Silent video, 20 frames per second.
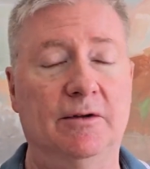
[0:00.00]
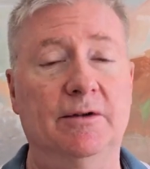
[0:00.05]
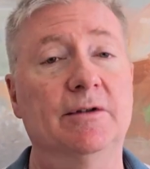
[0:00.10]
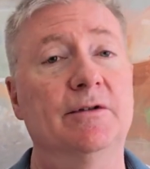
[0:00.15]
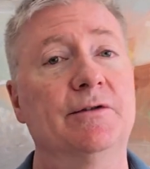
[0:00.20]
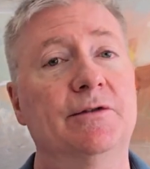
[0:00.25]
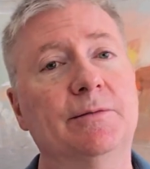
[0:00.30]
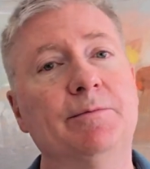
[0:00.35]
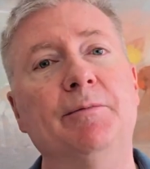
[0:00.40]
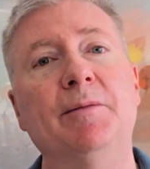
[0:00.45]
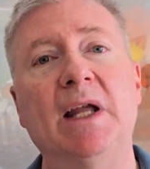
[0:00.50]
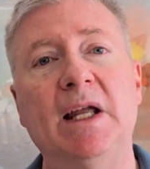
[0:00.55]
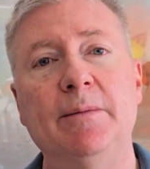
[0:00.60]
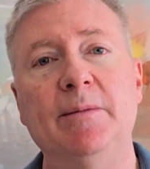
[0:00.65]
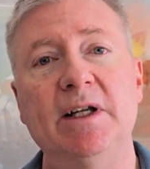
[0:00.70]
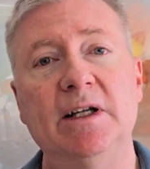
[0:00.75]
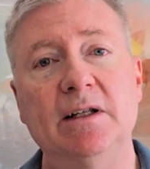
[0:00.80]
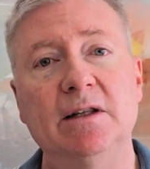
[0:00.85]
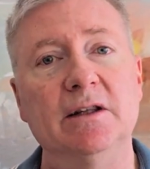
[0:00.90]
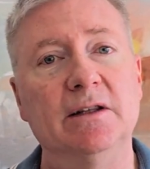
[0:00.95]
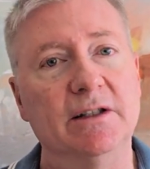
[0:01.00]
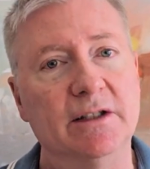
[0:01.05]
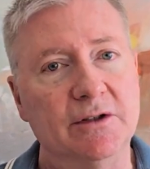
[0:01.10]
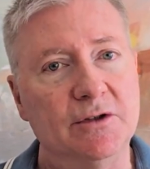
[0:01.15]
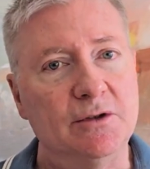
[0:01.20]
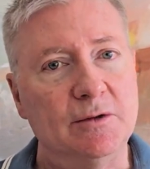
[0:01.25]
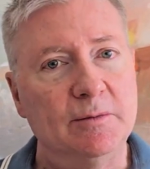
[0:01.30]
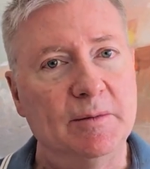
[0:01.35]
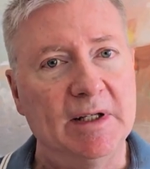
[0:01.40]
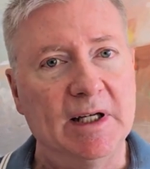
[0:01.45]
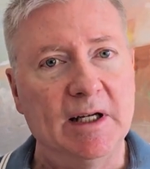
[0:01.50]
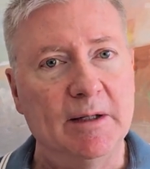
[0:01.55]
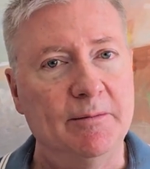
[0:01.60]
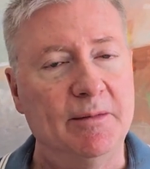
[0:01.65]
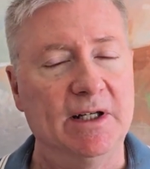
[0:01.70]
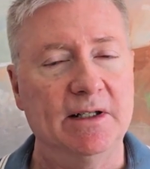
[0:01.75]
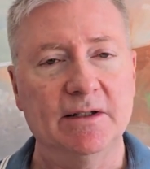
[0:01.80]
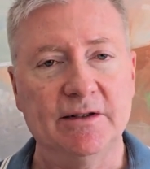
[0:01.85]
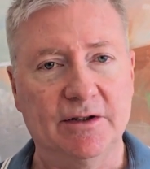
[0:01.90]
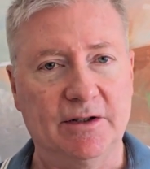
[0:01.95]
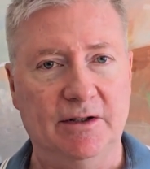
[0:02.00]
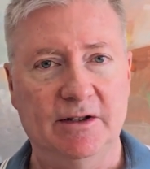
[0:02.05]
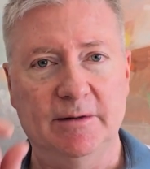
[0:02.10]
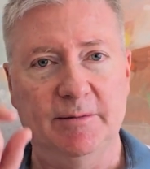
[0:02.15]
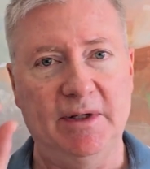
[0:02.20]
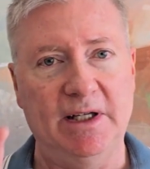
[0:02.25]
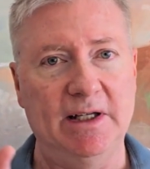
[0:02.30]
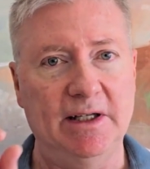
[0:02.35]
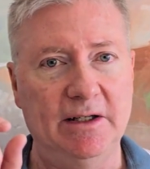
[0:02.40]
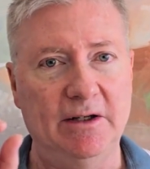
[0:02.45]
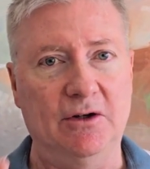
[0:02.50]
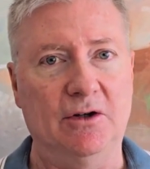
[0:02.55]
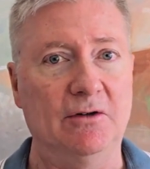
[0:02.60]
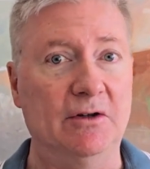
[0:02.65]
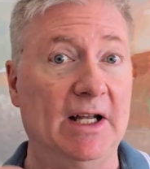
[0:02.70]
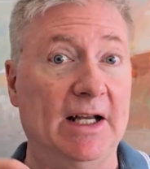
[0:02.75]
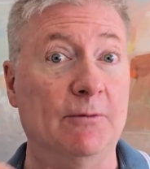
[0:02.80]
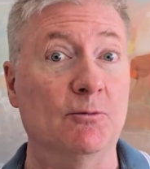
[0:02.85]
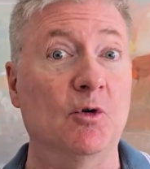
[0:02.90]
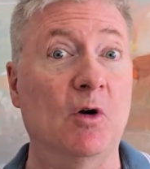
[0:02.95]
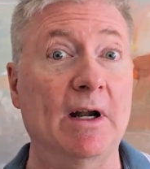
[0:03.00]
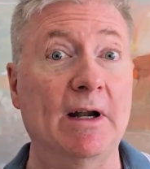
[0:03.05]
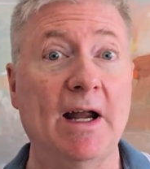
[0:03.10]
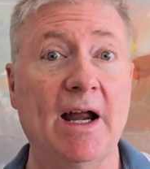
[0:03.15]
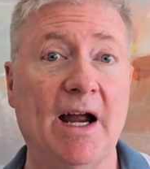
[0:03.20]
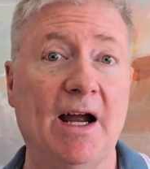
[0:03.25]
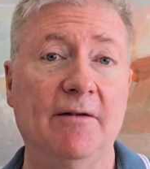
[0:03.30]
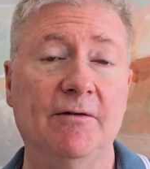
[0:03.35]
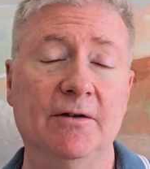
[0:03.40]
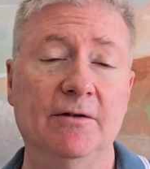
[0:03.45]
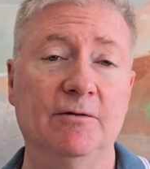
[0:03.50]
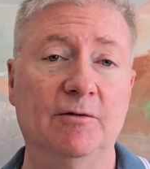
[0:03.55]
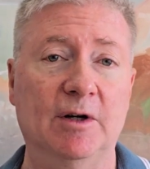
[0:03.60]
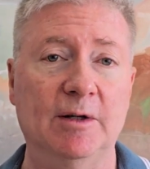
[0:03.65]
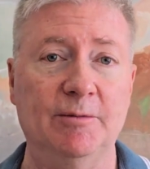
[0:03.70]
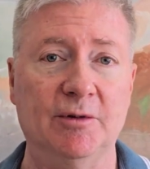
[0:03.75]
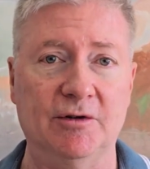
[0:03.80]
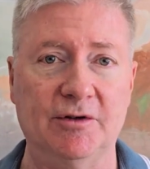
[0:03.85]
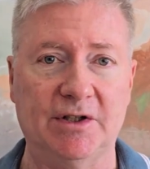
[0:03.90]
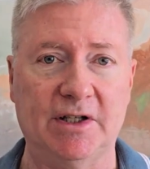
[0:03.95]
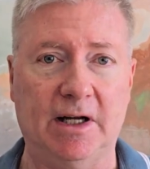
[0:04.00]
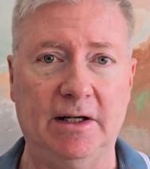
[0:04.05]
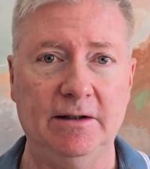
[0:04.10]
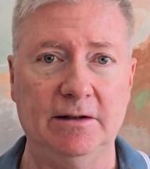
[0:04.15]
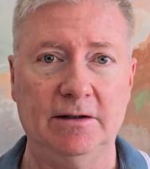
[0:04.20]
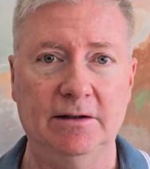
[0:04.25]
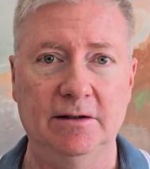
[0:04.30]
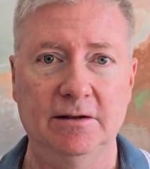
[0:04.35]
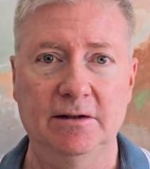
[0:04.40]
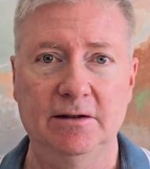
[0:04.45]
there's maybe a little bit, but it's going to be, like 1/2 of 1%.